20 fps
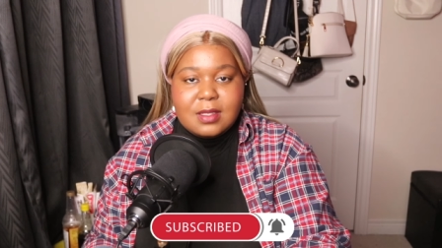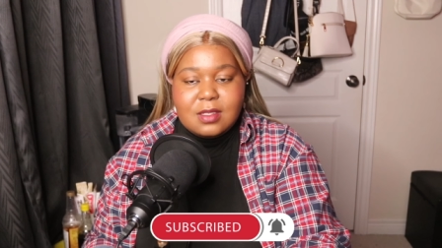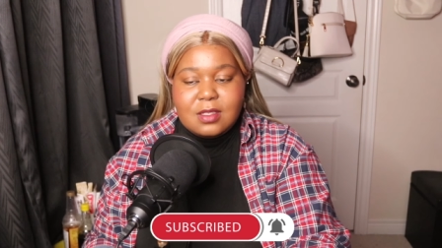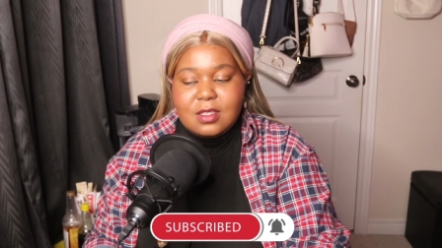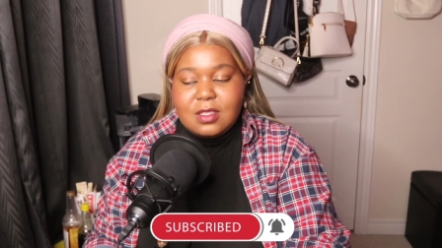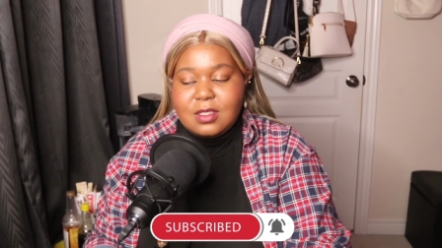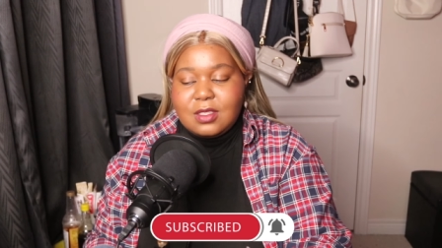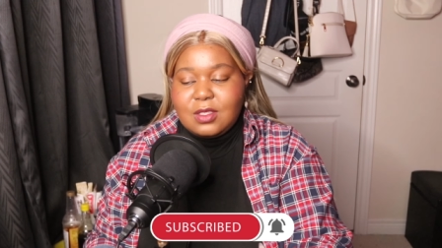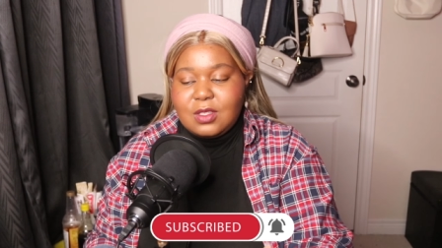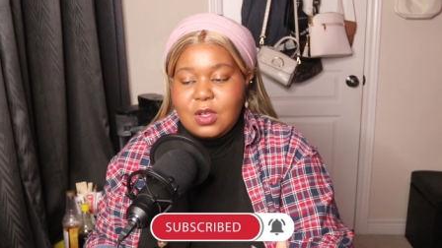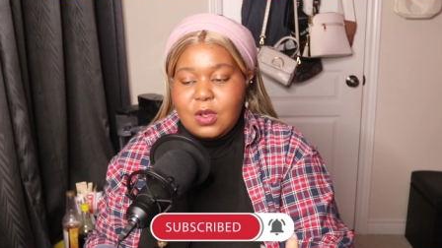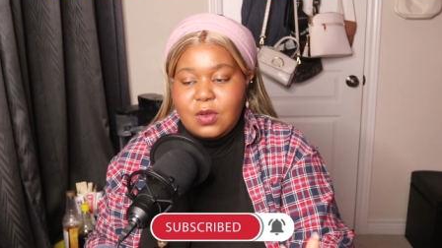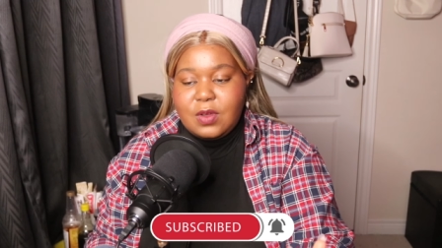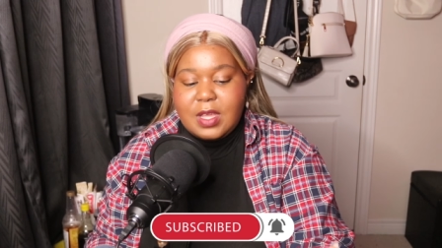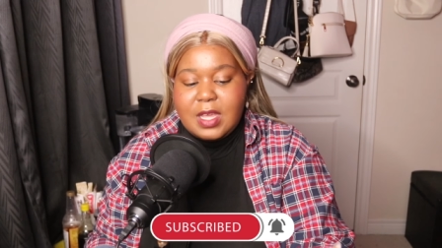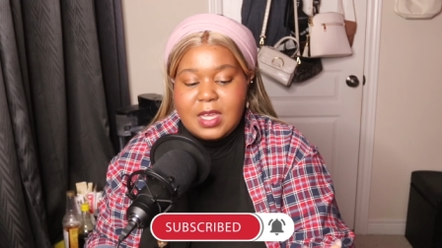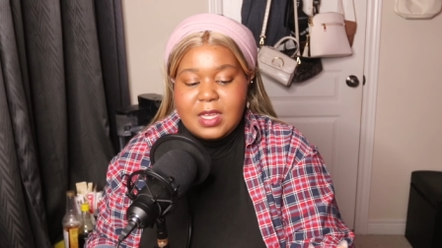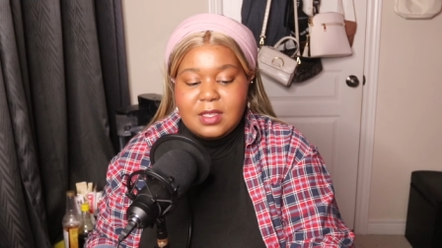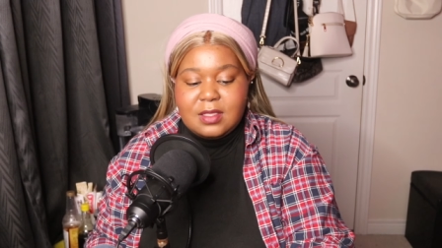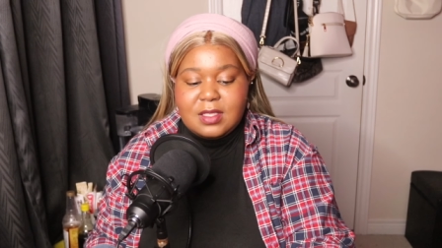just so
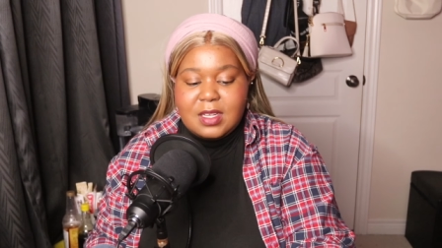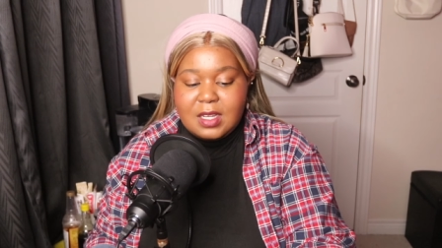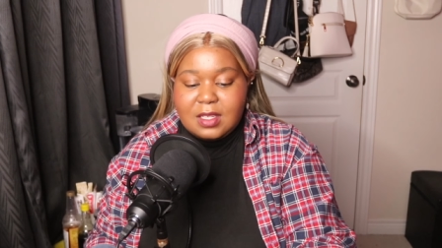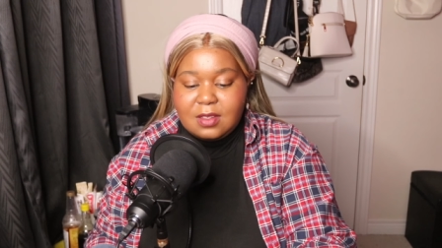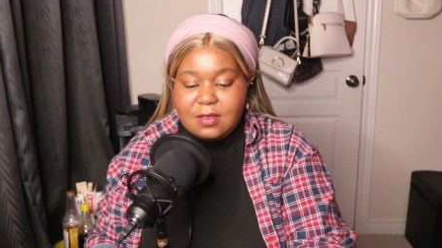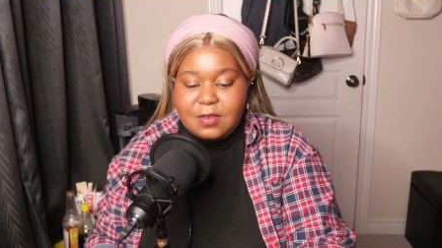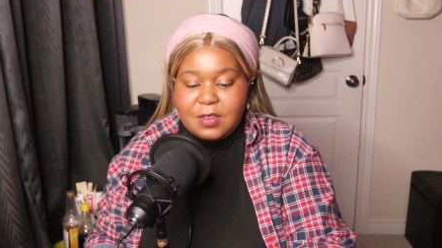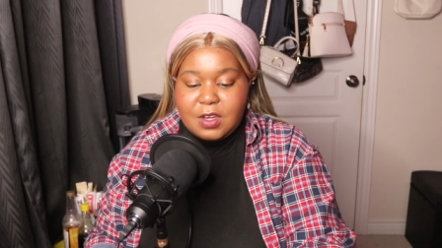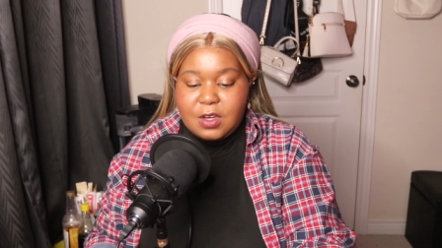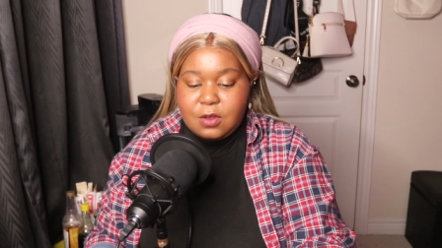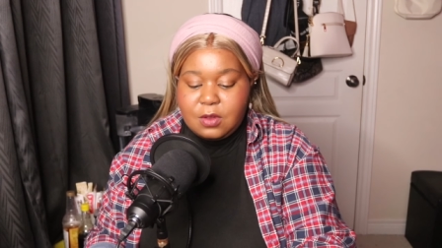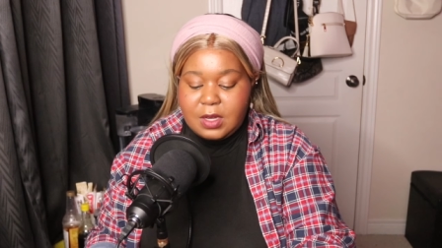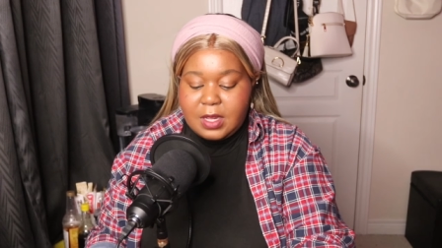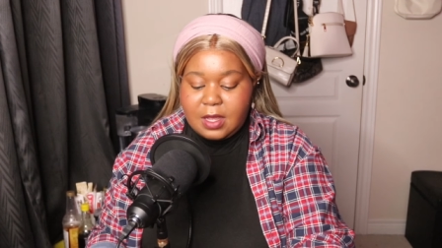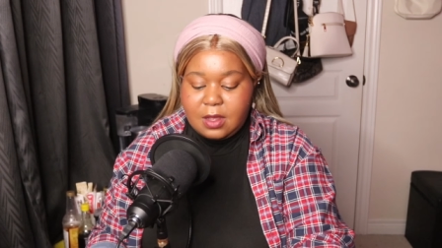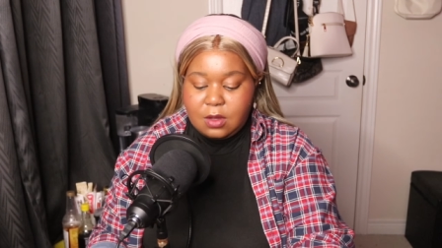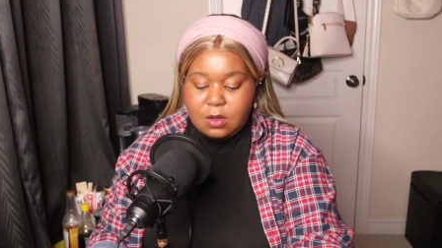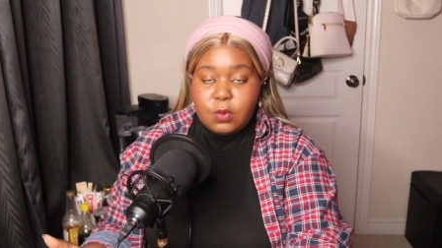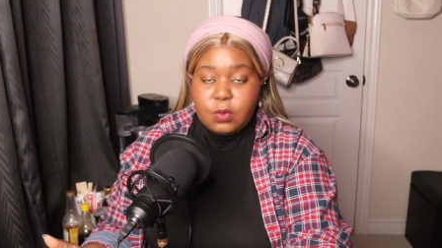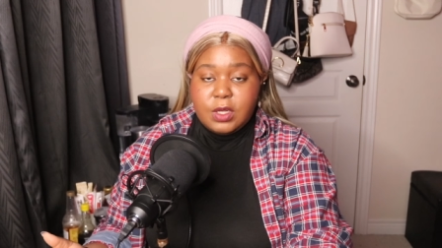he can take the video
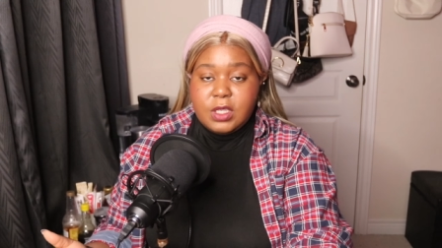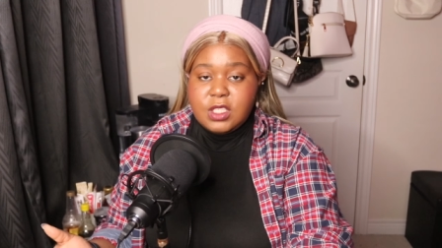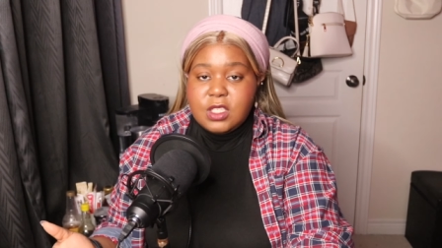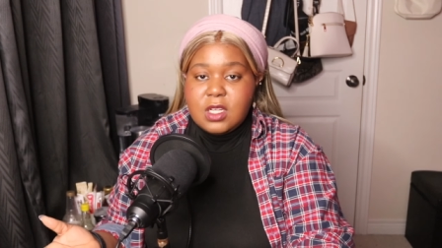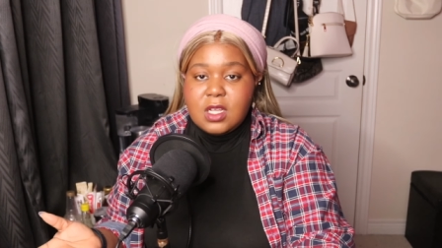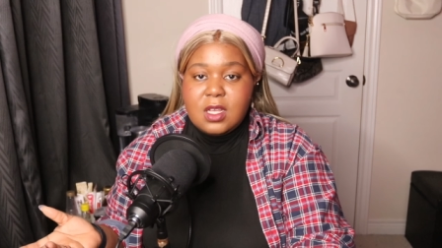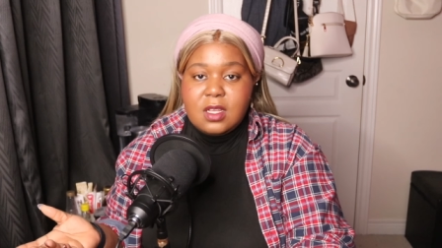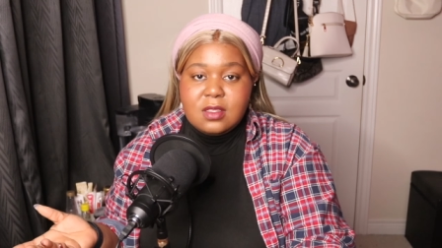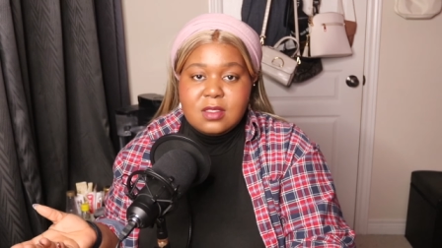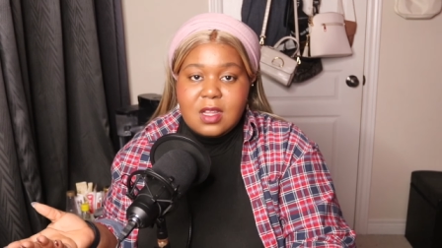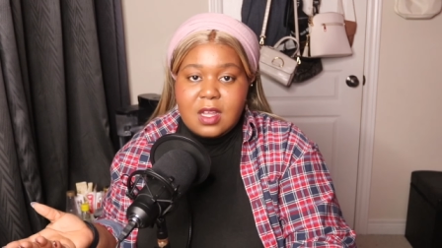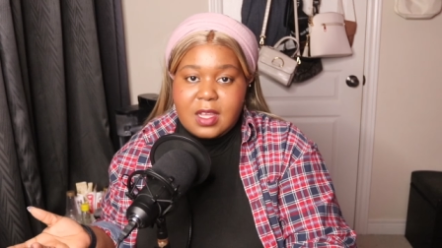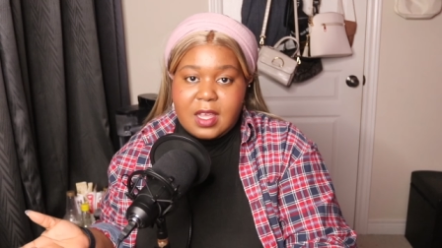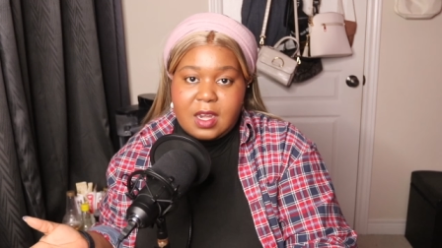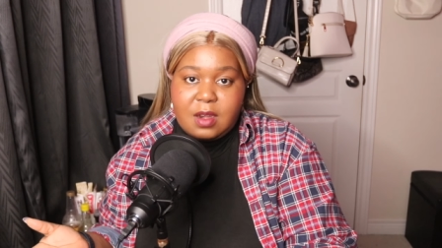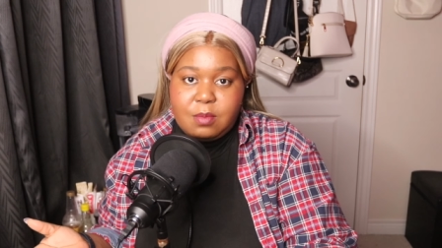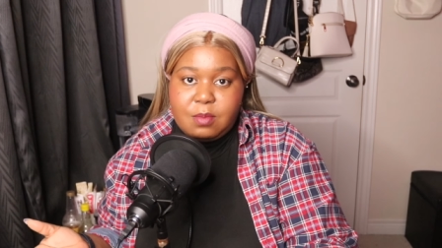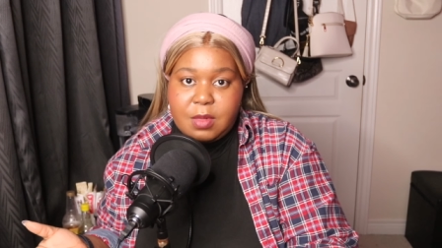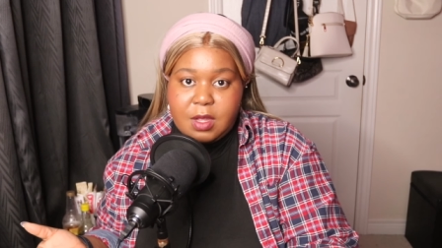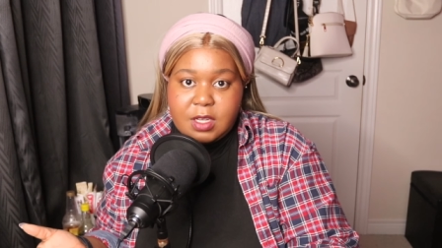down, which he's not
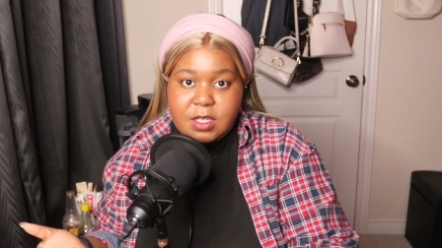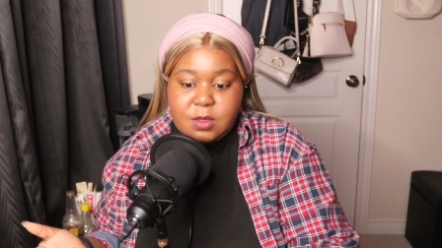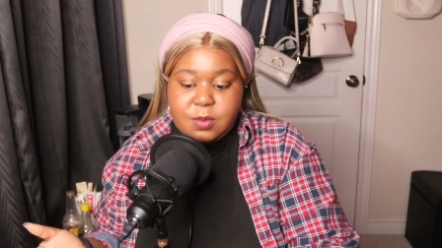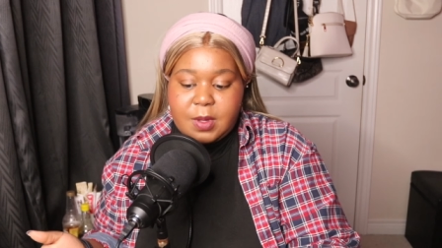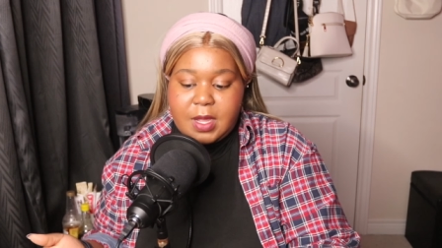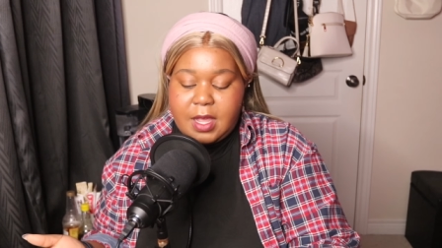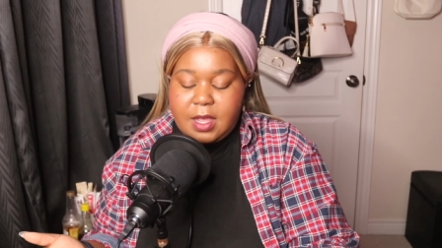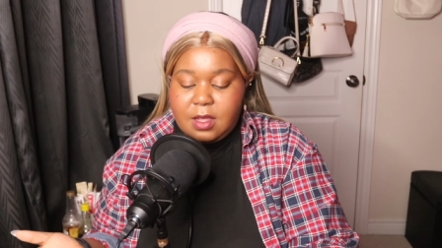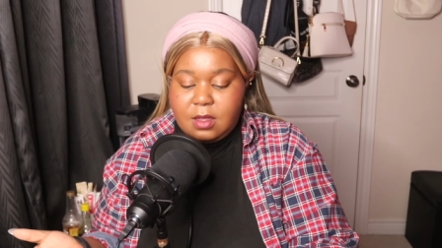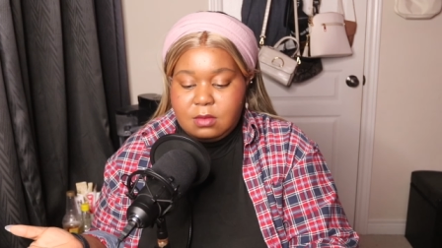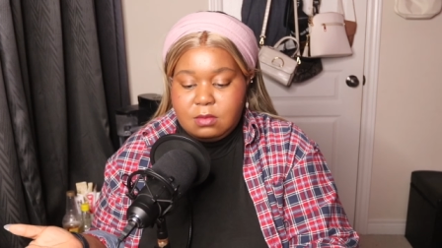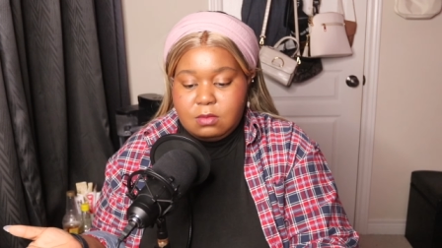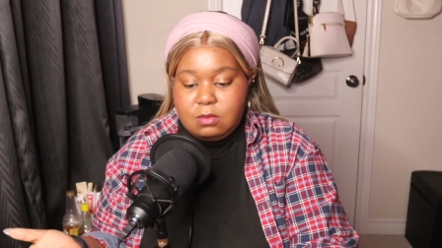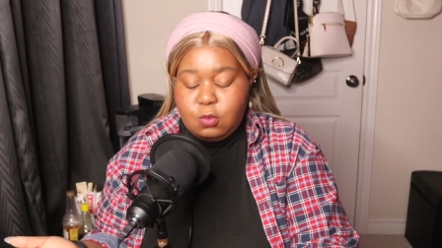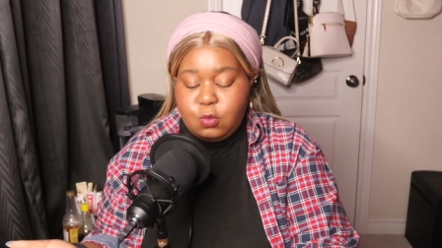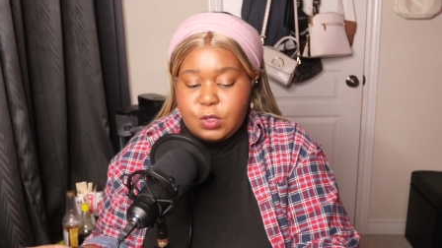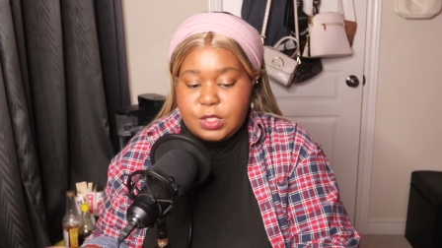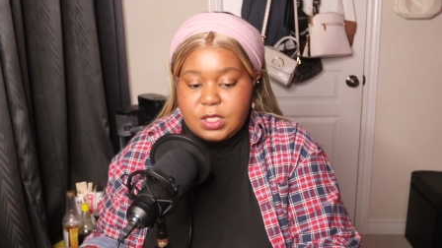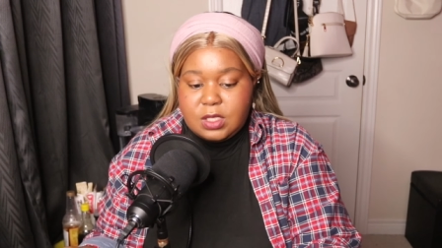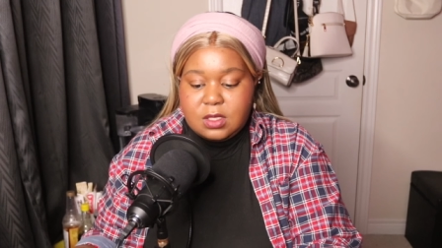getting budged by
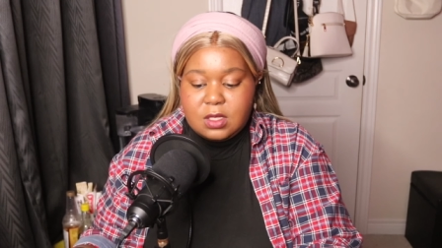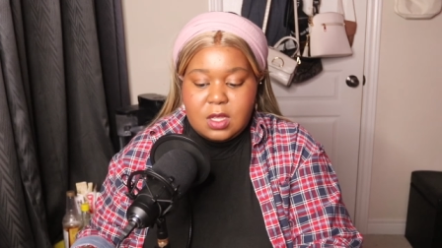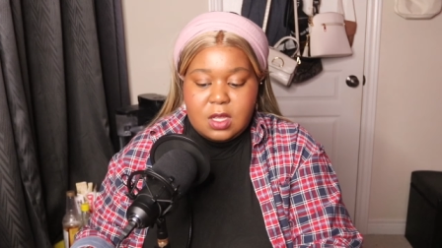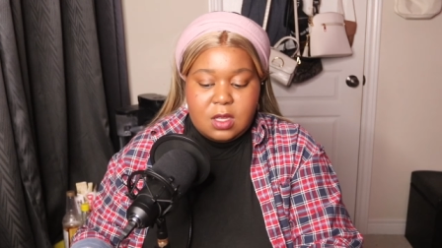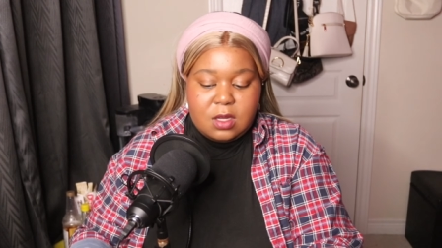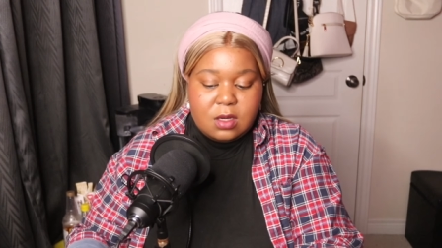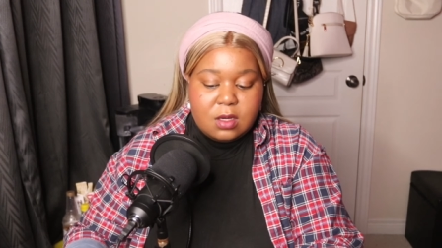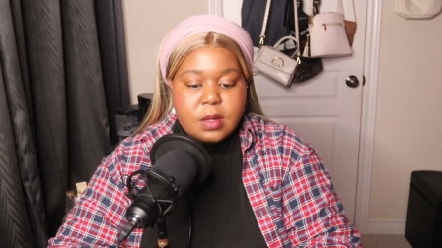which is good.